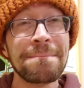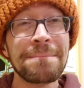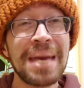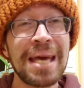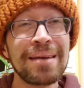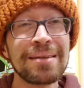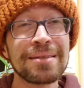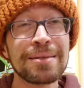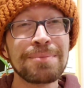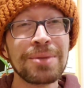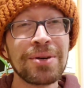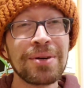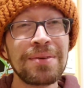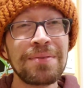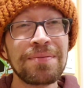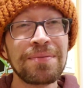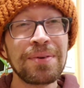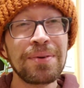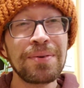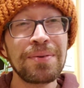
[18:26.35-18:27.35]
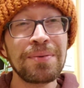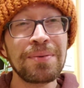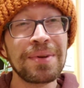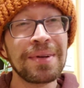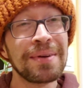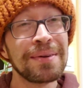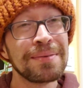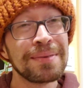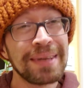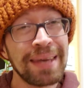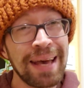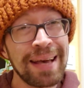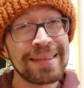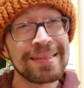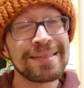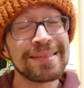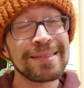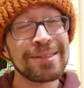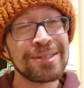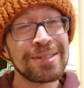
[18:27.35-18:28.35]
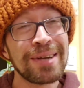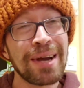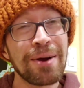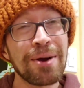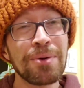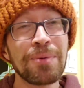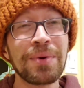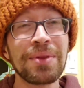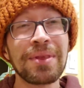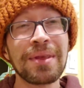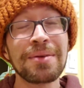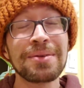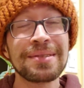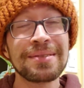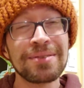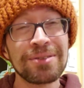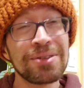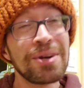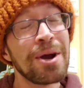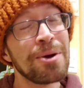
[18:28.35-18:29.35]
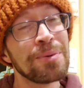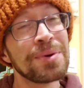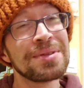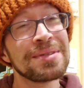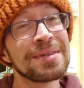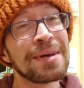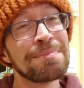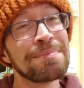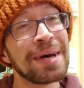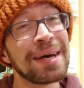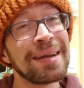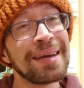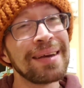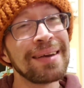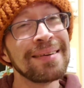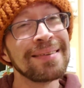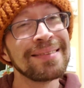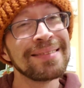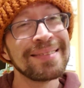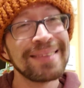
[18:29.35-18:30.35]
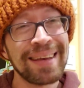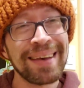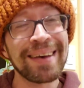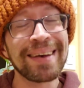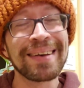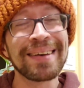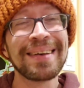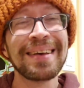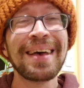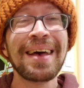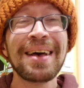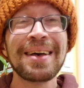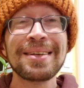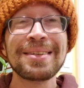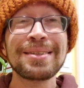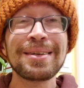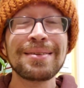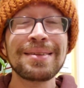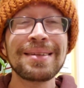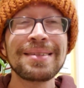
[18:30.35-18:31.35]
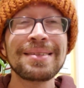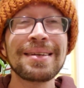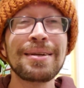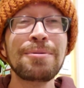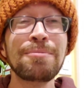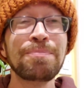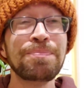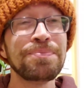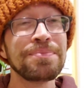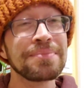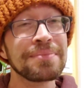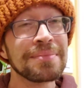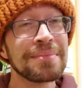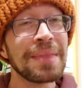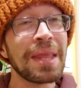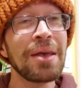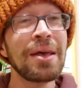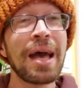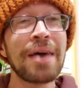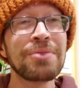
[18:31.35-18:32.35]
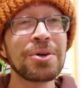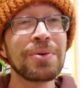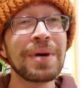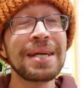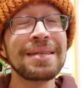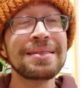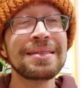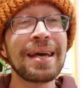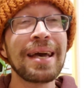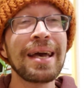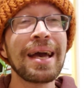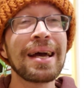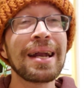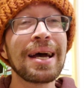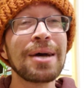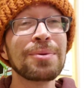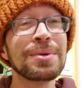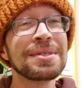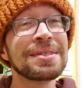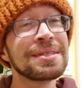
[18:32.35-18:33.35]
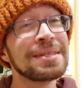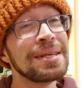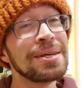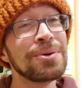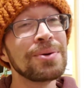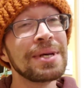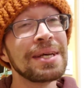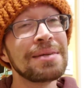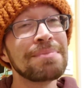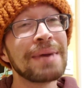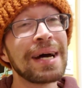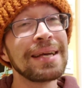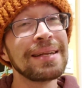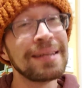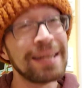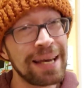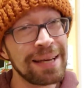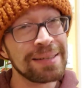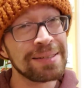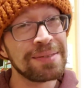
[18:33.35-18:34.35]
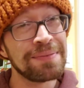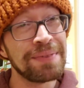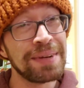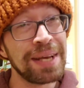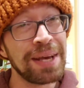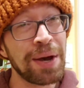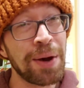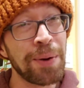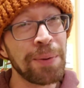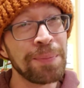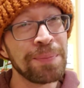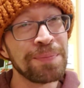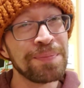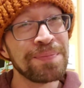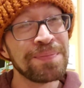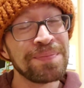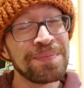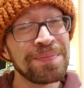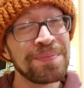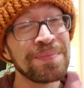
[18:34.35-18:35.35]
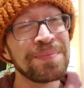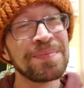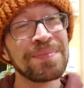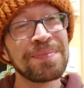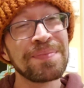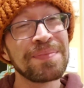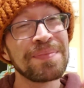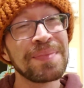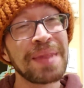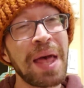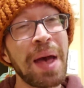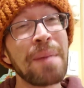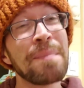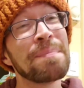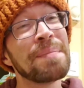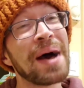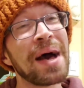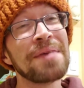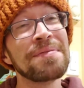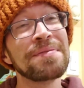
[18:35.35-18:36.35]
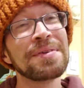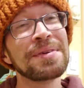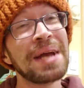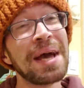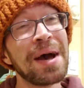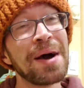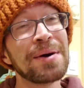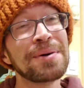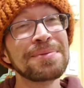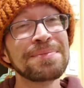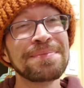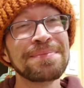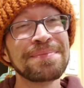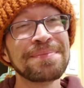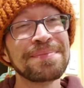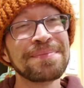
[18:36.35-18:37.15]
make some good food. Yes, share it with share it with somebody. Yeah. So listen, have a great day and I will see you in my next video. Bye for now.